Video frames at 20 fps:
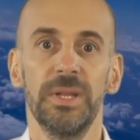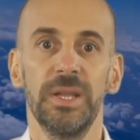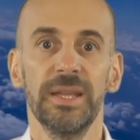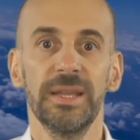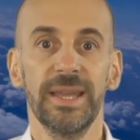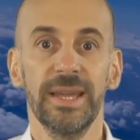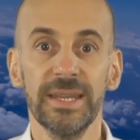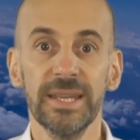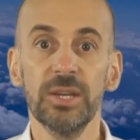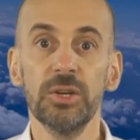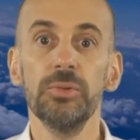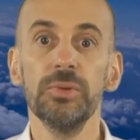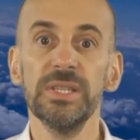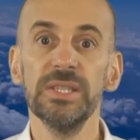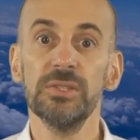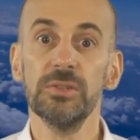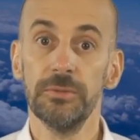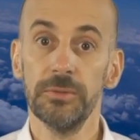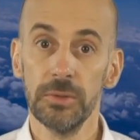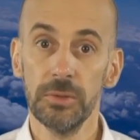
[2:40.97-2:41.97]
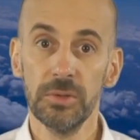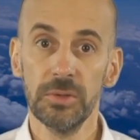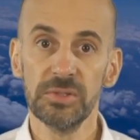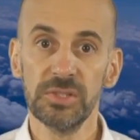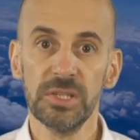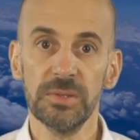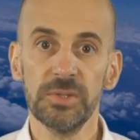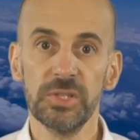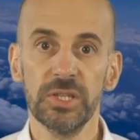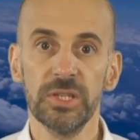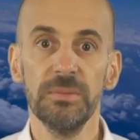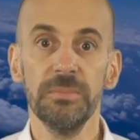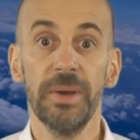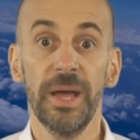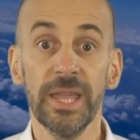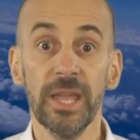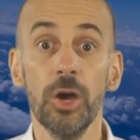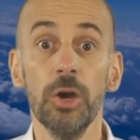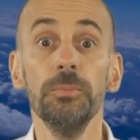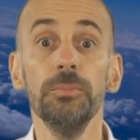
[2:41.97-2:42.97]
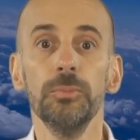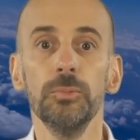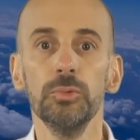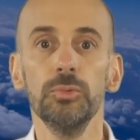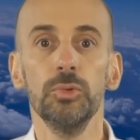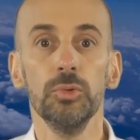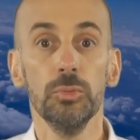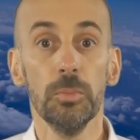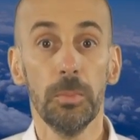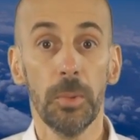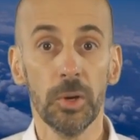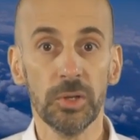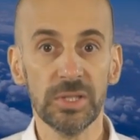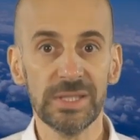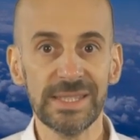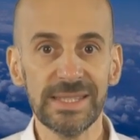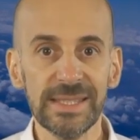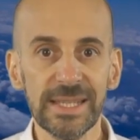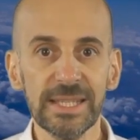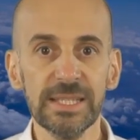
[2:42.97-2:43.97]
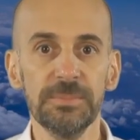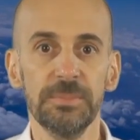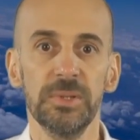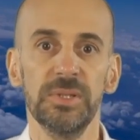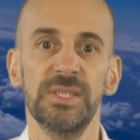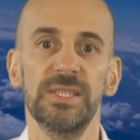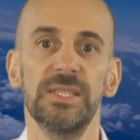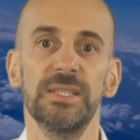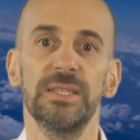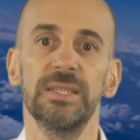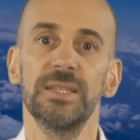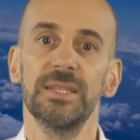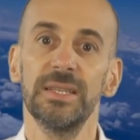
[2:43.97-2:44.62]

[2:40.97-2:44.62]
can increase the fuel consumption by up to 2.6%